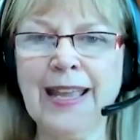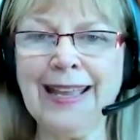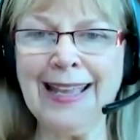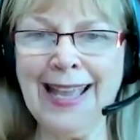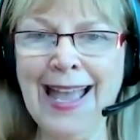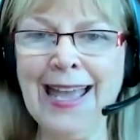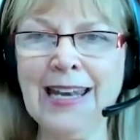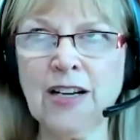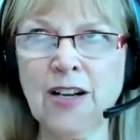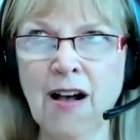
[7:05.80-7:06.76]
it
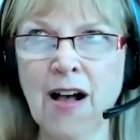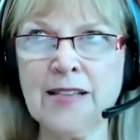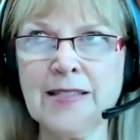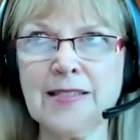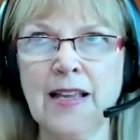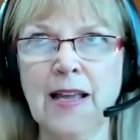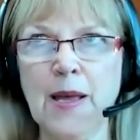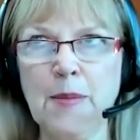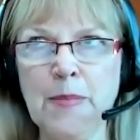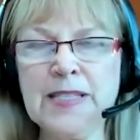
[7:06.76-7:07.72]
can cause
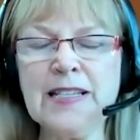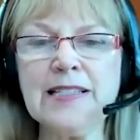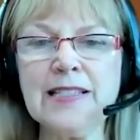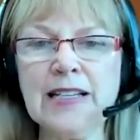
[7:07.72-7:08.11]
business